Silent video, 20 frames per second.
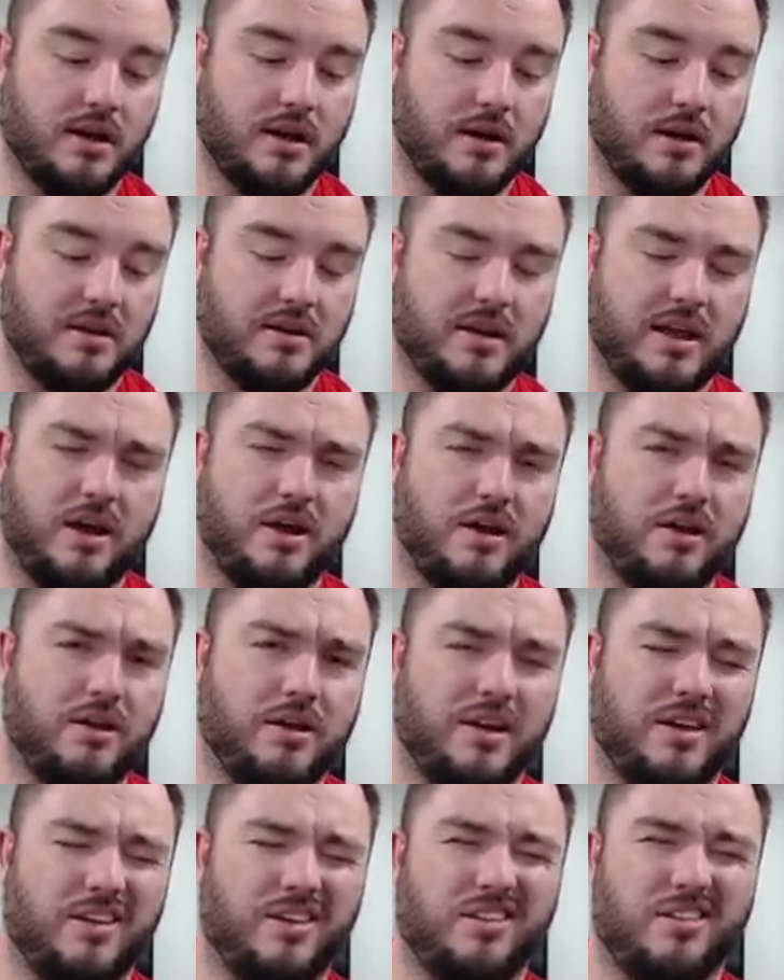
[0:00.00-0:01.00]
Now I
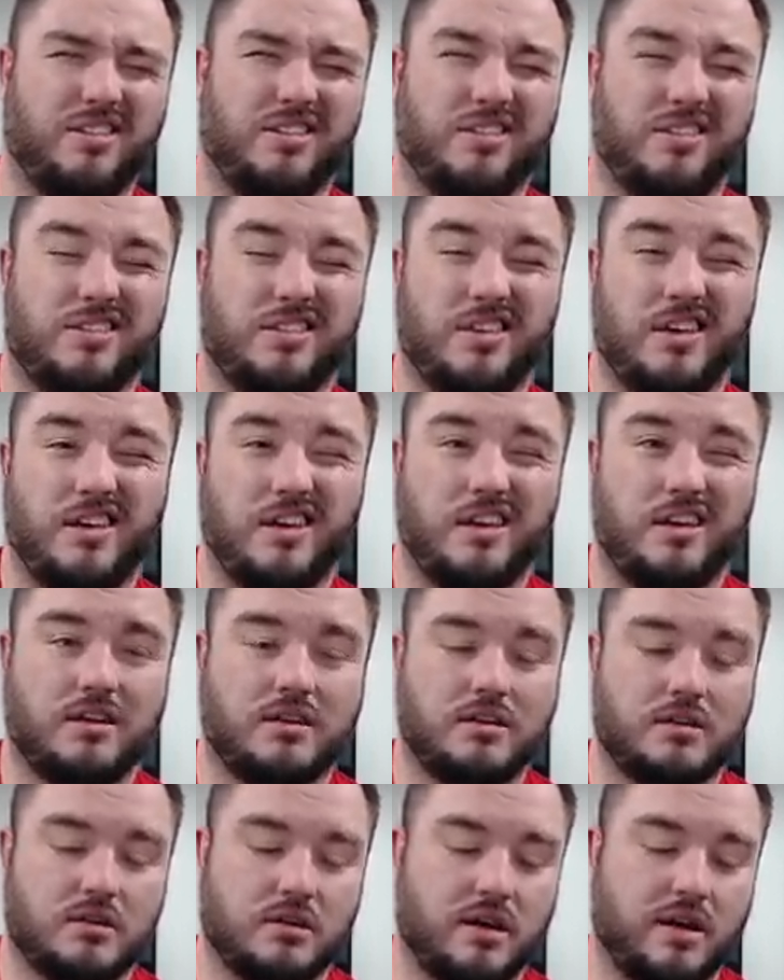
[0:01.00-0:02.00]
think,
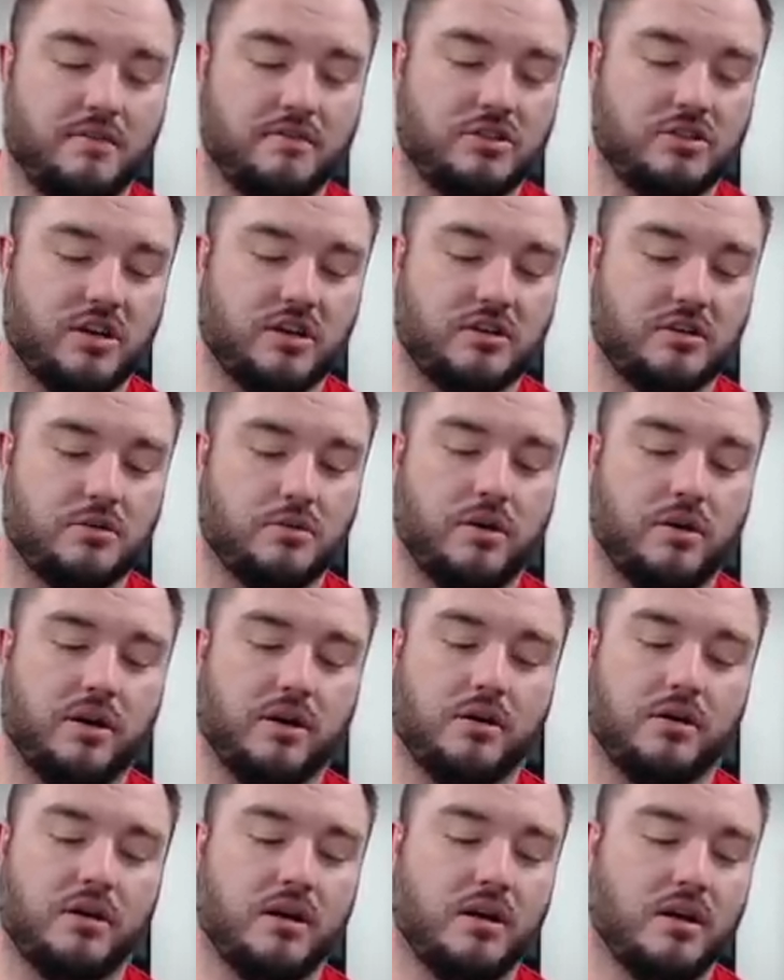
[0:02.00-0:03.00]
haven't checked in a while,